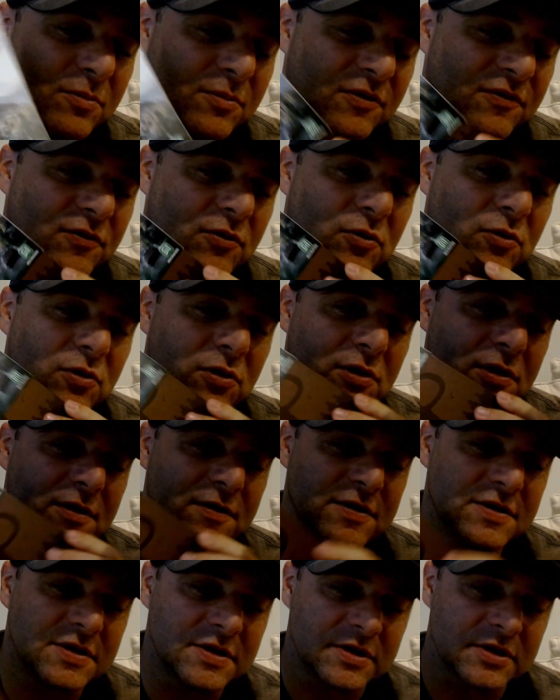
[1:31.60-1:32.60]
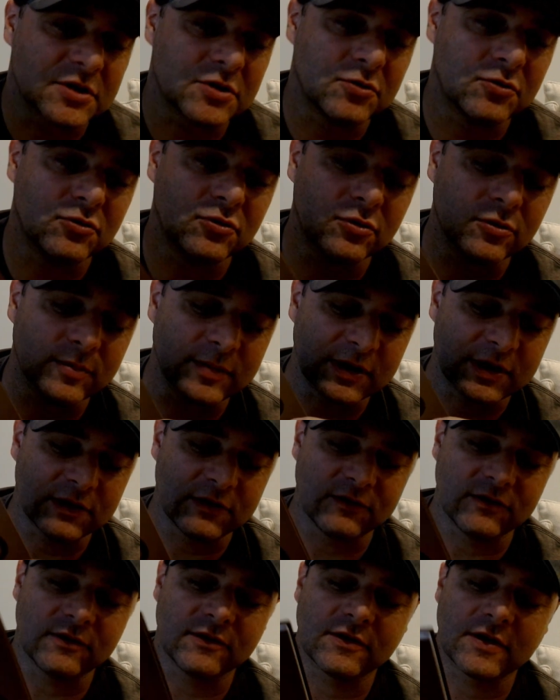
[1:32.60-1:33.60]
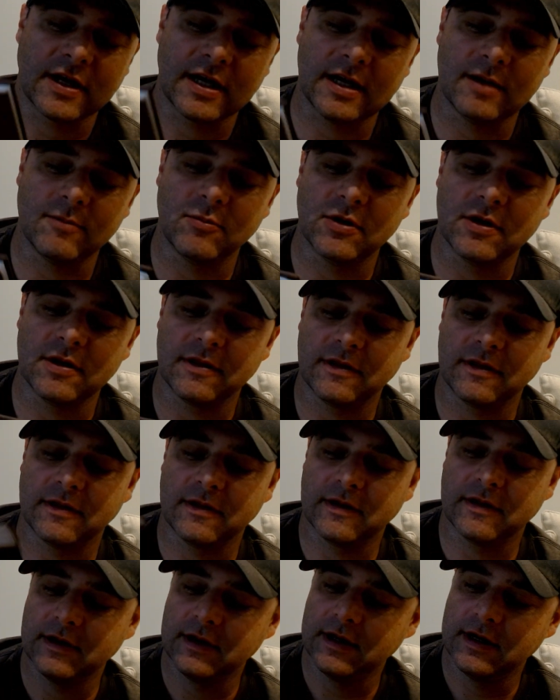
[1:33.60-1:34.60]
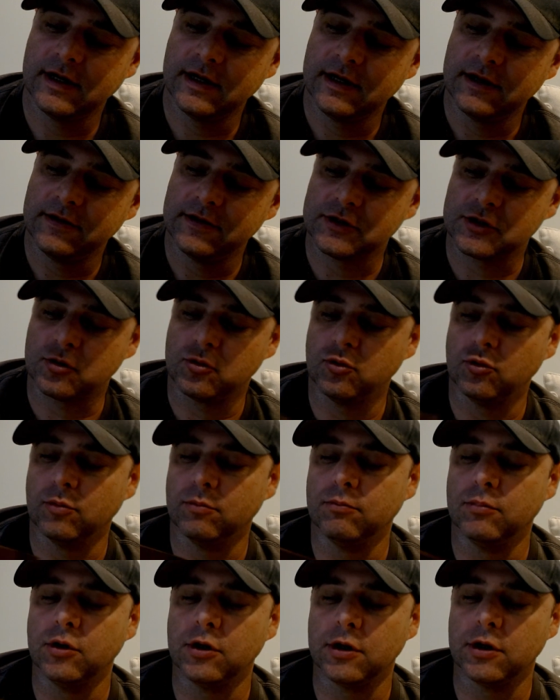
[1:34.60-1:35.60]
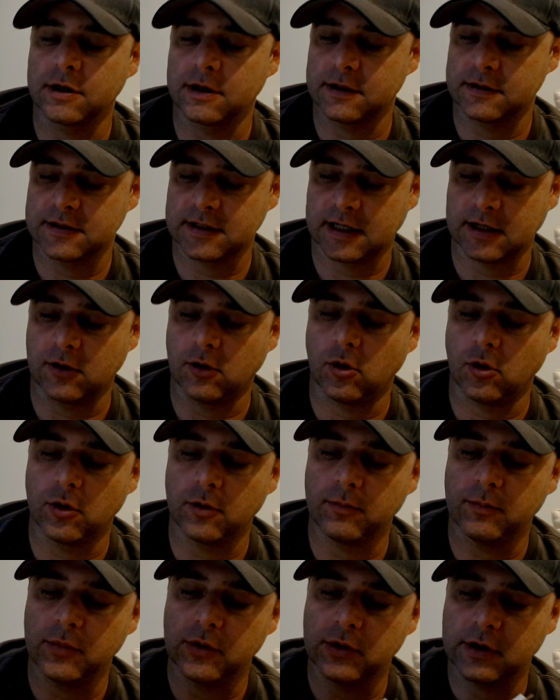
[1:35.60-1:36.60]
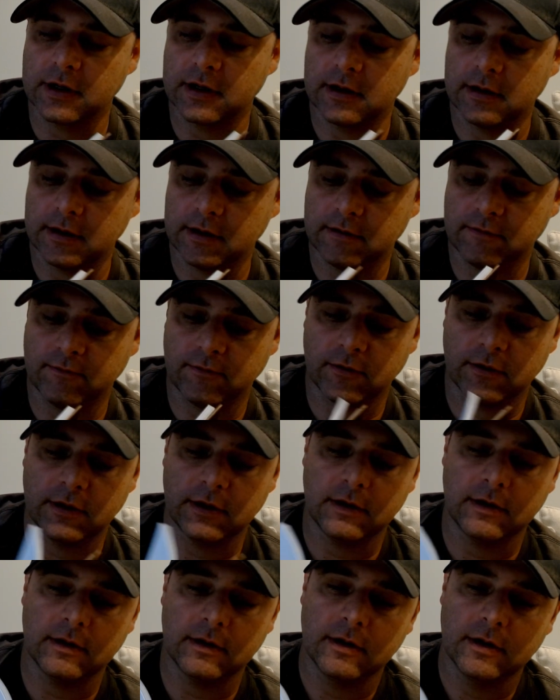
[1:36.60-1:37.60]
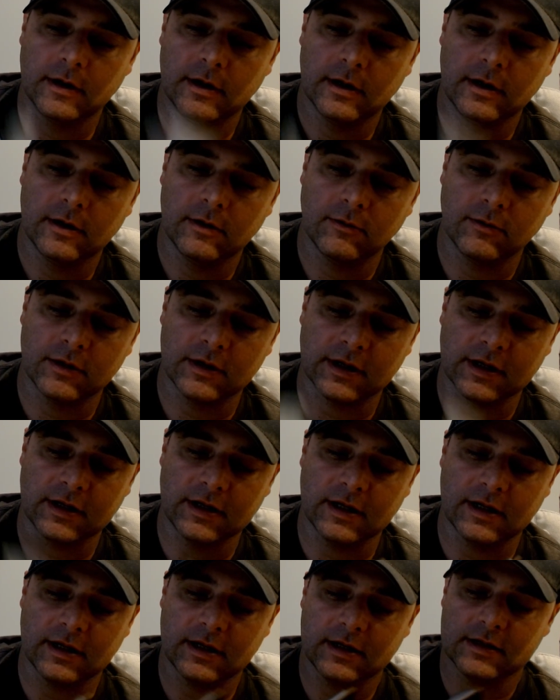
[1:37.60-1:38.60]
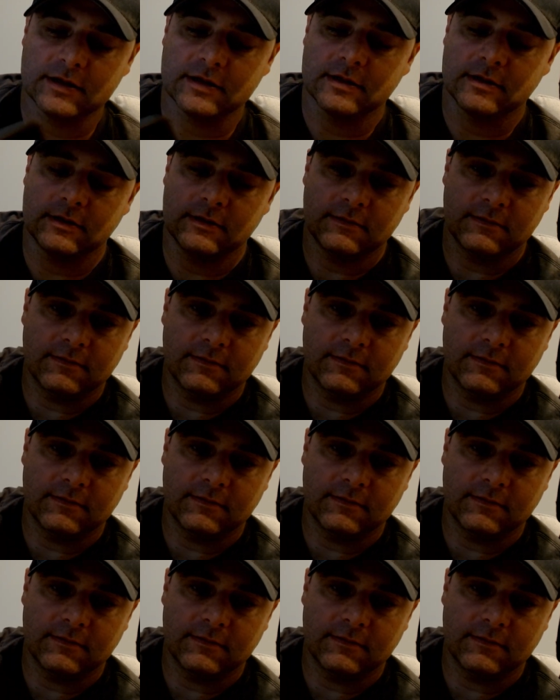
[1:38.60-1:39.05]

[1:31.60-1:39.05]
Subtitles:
Before. This is cool because this came with this cool book. It's like an art book, kind of, right? Or like, yeah, you see.